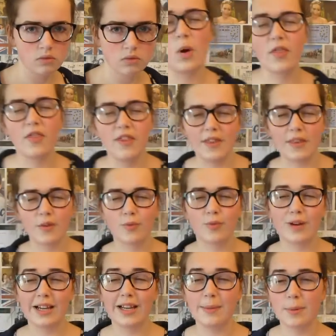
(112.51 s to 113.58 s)
One thing that
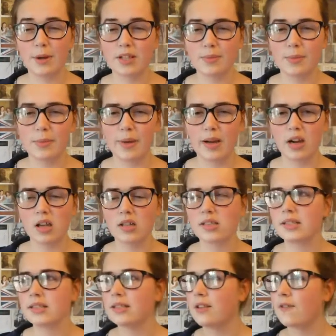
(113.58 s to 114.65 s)
really bugs me about
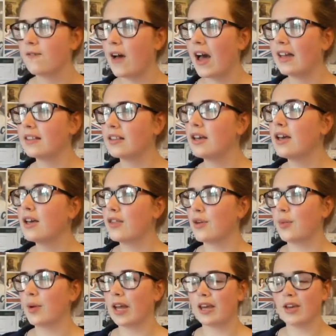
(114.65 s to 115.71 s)
glasses is the fact
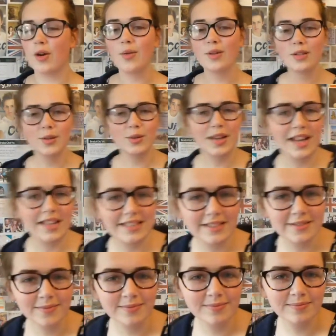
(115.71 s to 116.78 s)
that when I go into a
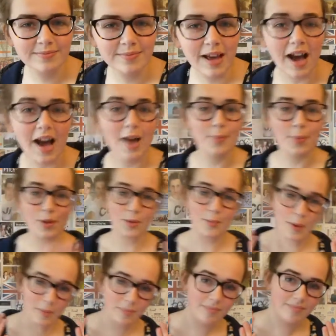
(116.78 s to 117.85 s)
lesson, I put
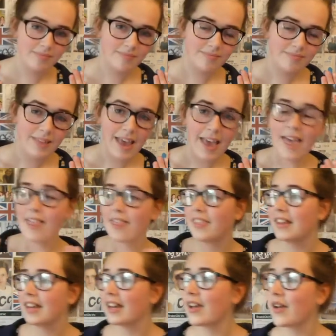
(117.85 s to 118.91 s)
them on.
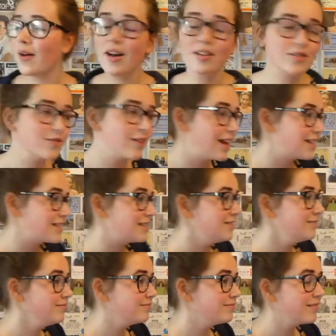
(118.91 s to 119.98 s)
Then I go out of a
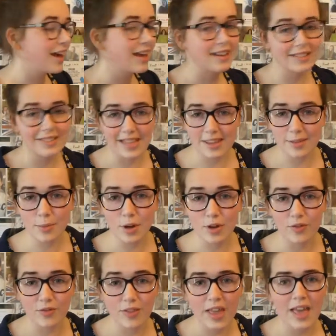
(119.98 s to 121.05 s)
lesson and I take them
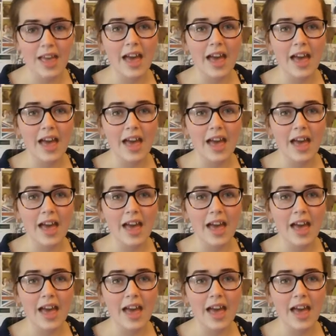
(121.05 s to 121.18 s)
off.